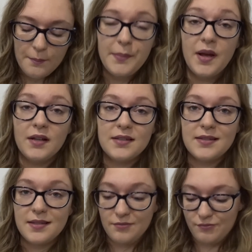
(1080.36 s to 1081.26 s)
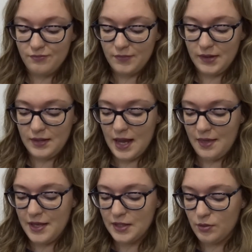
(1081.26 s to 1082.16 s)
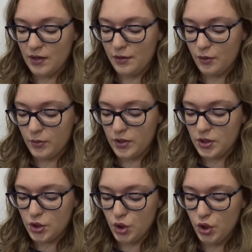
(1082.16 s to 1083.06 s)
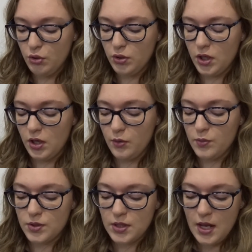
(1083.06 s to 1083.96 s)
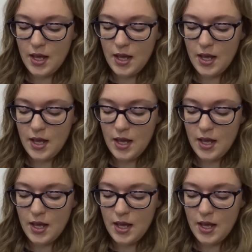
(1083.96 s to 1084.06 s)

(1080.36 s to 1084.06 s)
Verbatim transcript: but yeah, this one I thought was too cute.